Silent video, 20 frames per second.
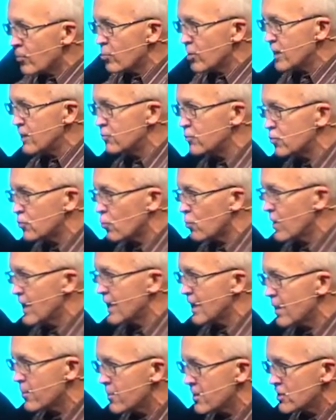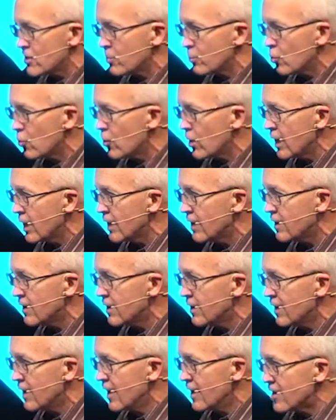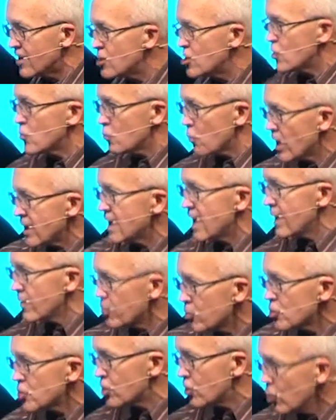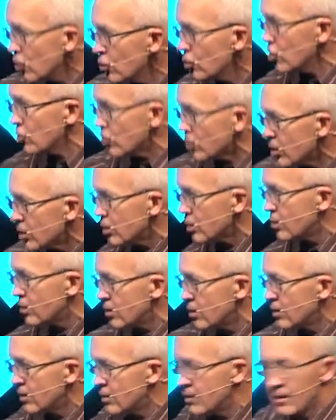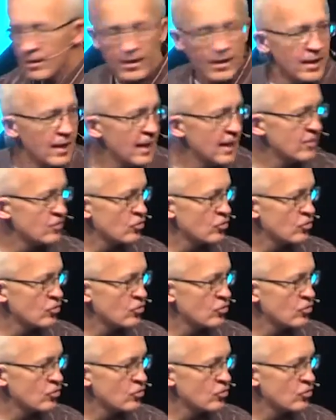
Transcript: when he was growing up as a boy. This is what neighbors do. And